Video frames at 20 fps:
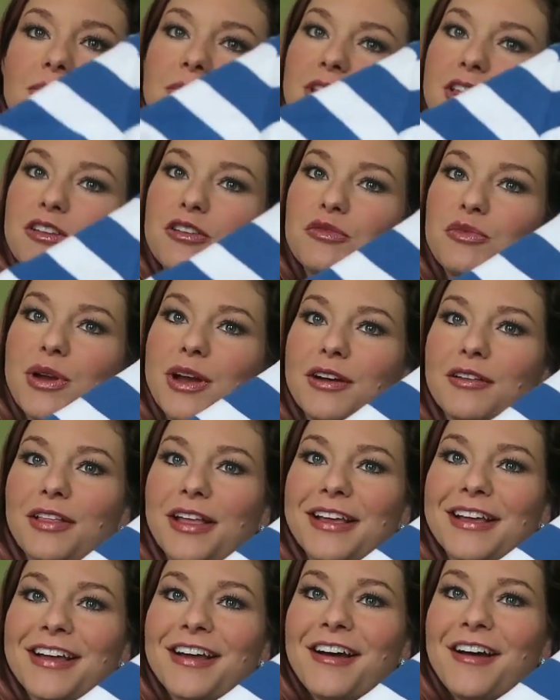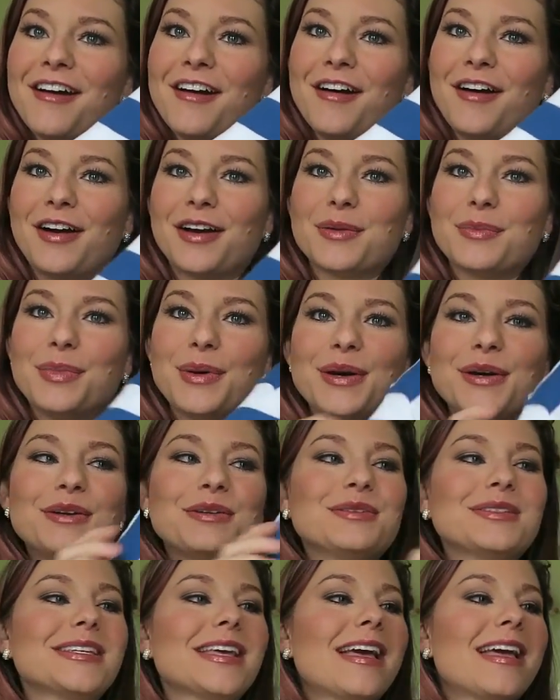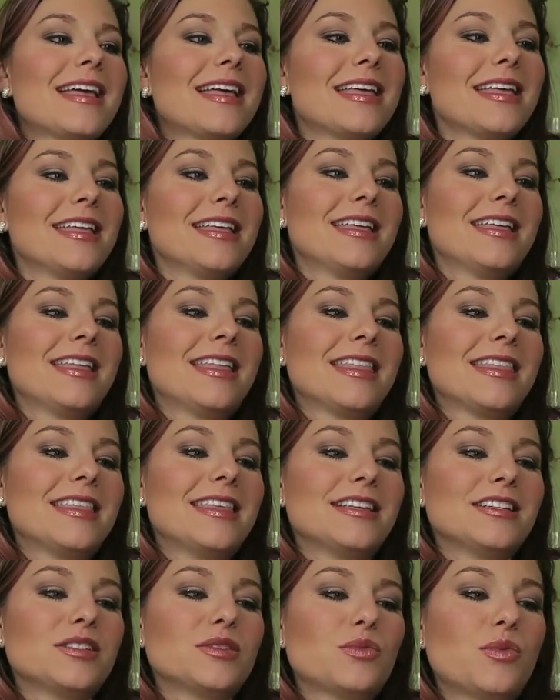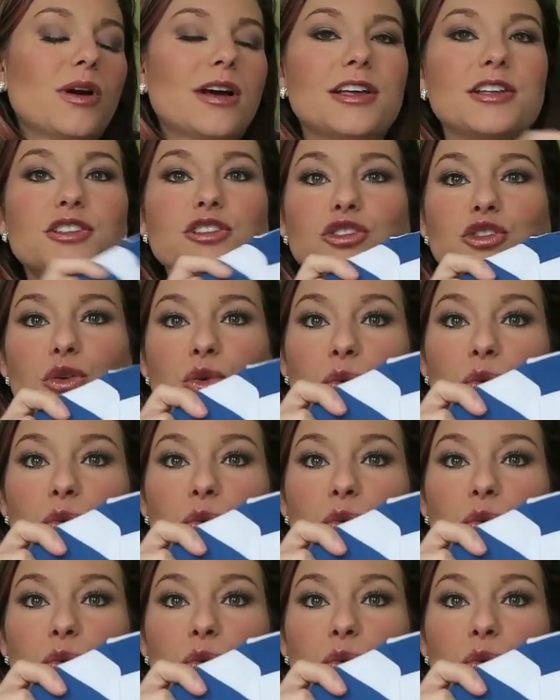of something you'd wear like on a boat. This was